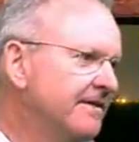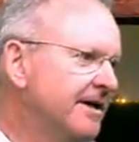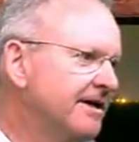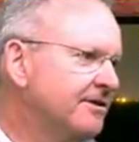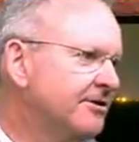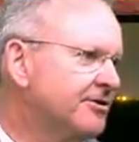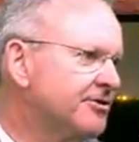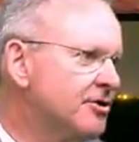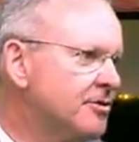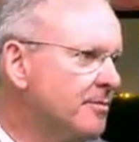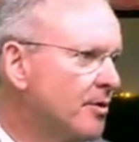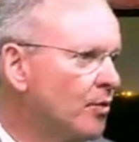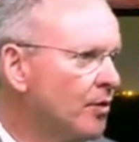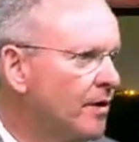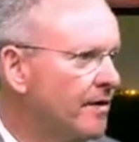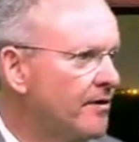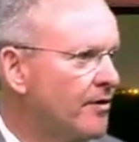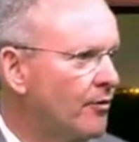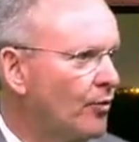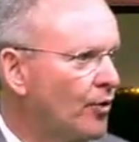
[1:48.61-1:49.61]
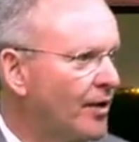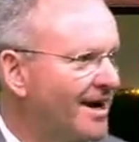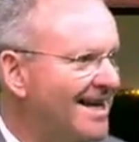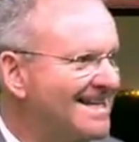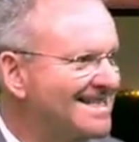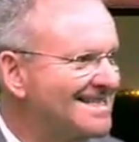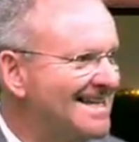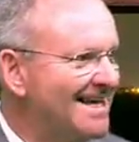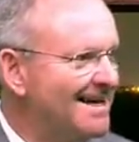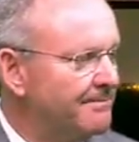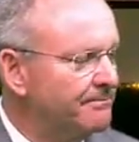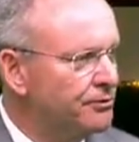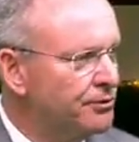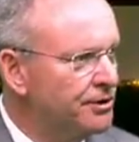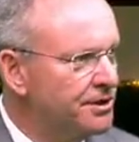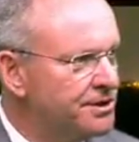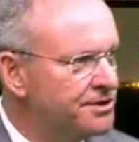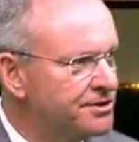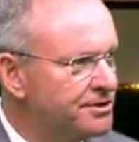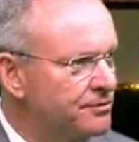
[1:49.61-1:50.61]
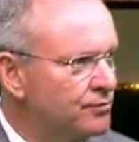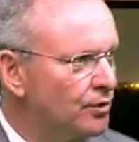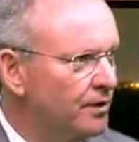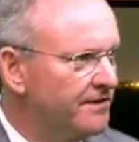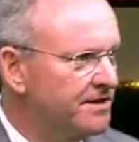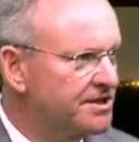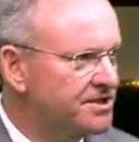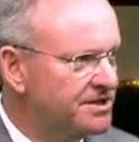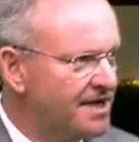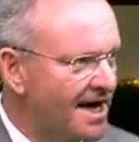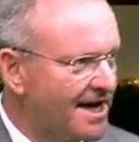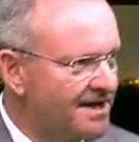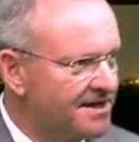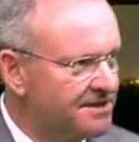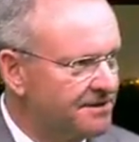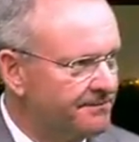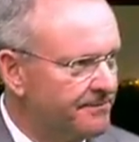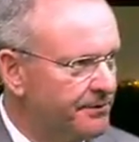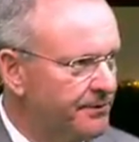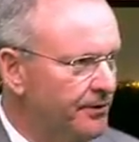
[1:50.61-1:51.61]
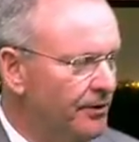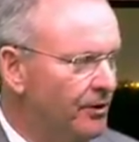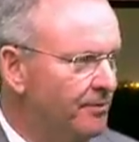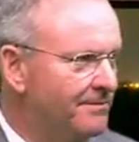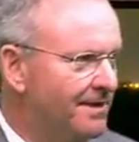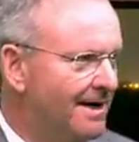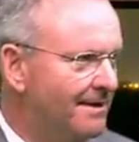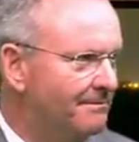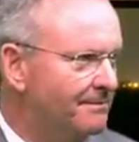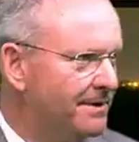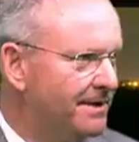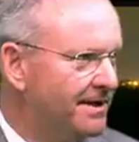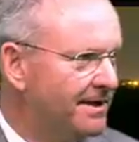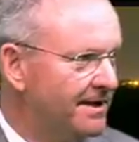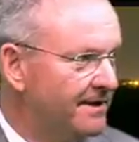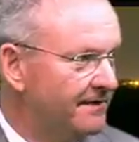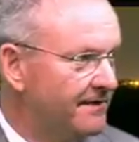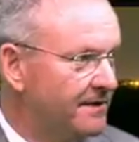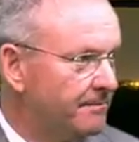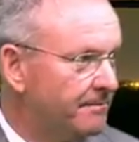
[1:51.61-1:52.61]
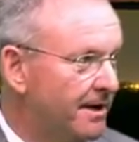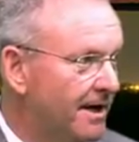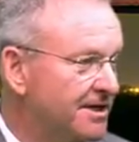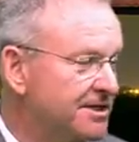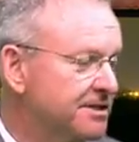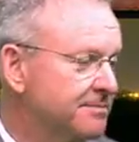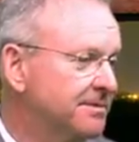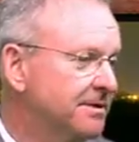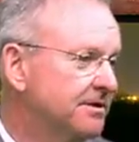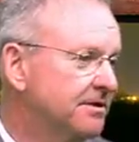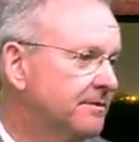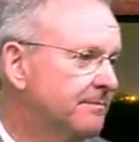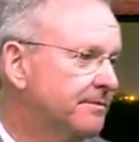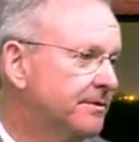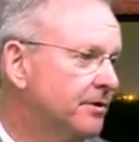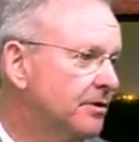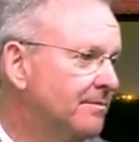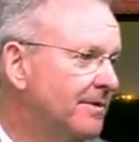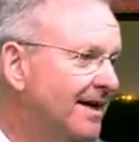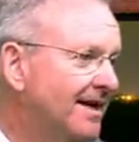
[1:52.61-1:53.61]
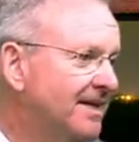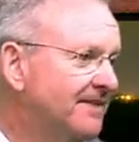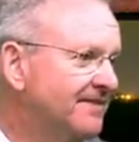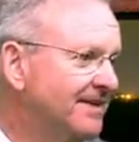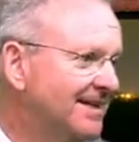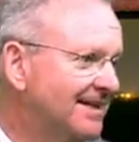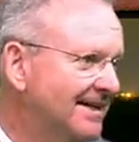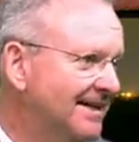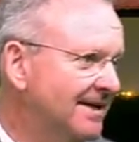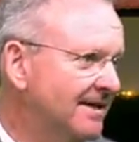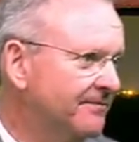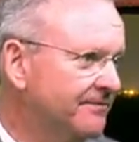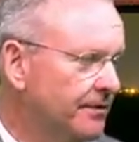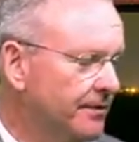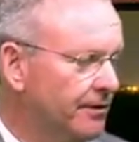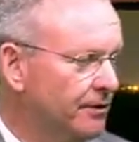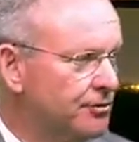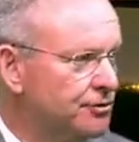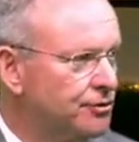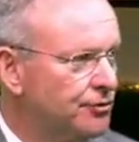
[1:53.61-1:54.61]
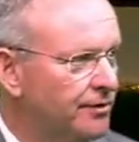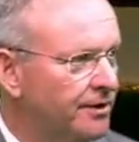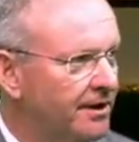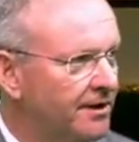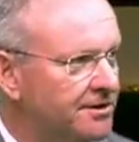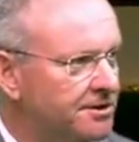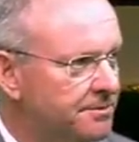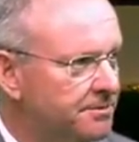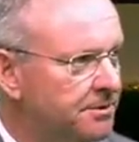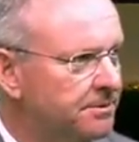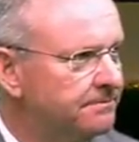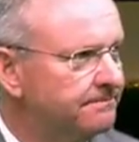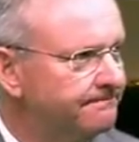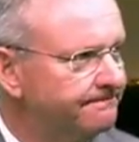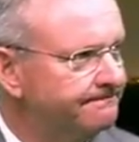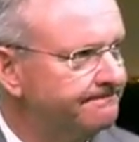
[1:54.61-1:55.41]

They can determine where where he's at in prison, what the status of parole might be, and if the possibility of parole might even come for those who are eligible.